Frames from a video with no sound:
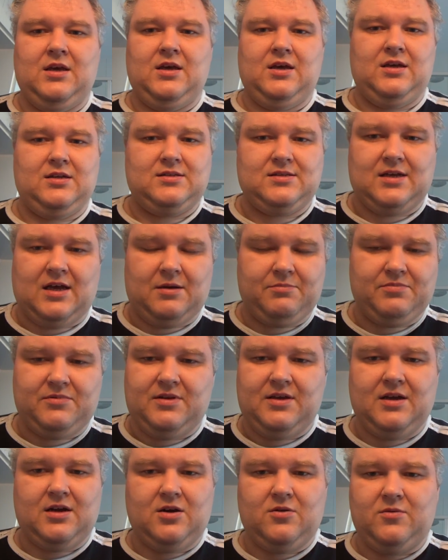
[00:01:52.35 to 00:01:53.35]
It's up
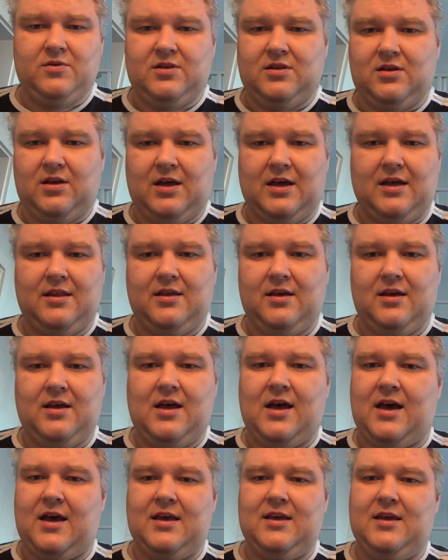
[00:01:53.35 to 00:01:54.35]
there with other
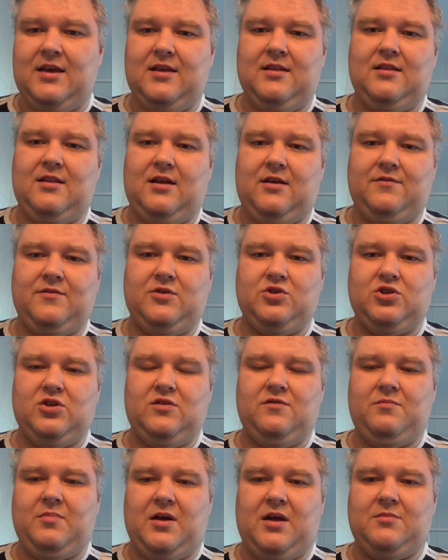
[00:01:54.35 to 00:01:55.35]
high-end
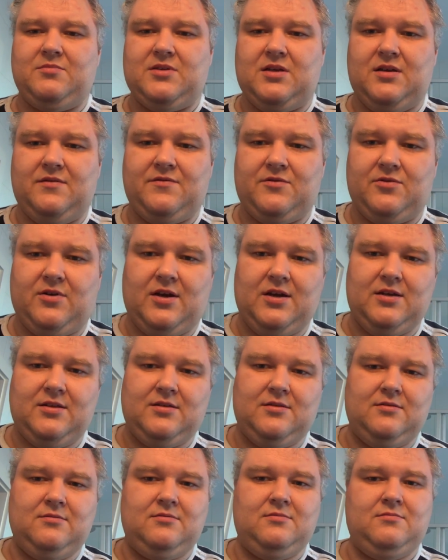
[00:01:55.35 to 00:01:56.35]
aftershave balms I've
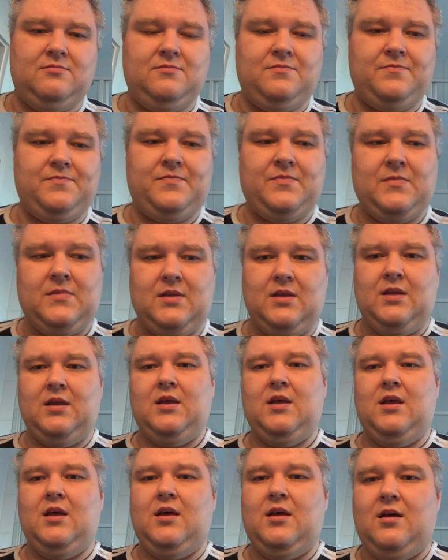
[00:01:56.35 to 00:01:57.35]
tried,
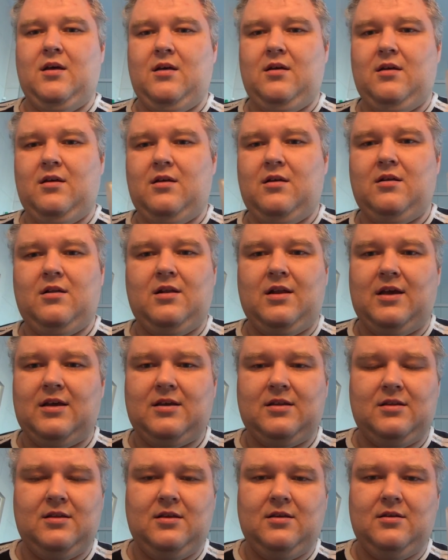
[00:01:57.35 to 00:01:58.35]
uh,
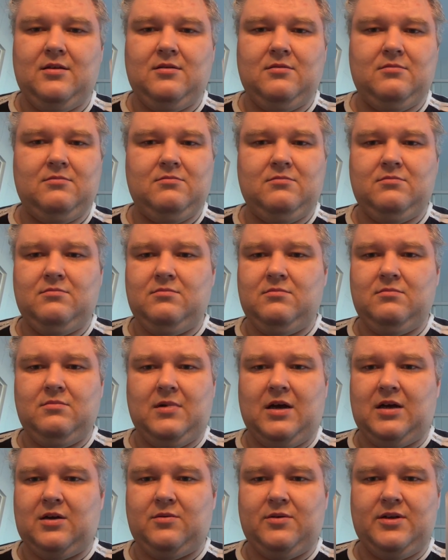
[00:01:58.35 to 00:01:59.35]
like the
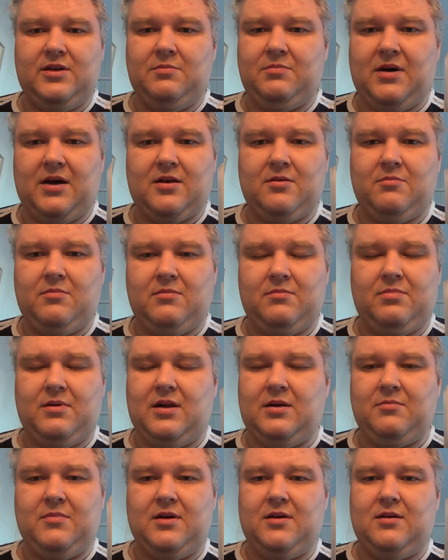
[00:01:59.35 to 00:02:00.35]
Acqua di
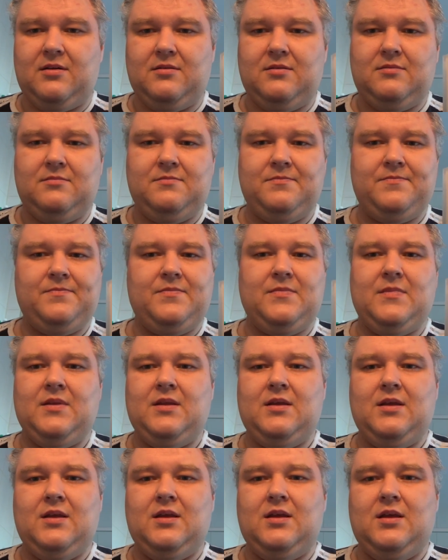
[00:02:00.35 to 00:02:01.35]
Parma
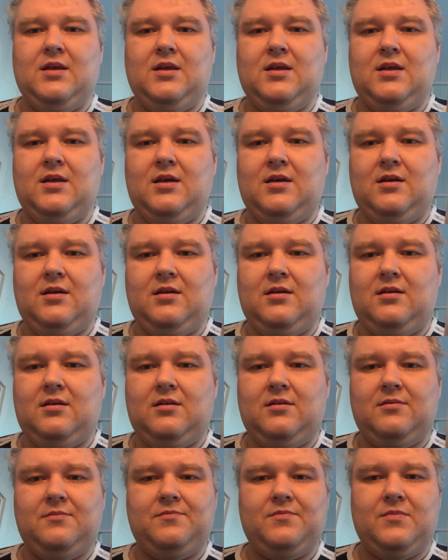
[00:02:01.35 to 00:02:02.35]

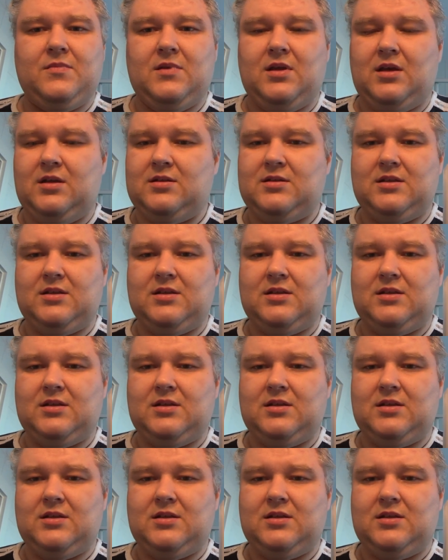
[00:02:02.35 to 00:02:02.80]
uh, and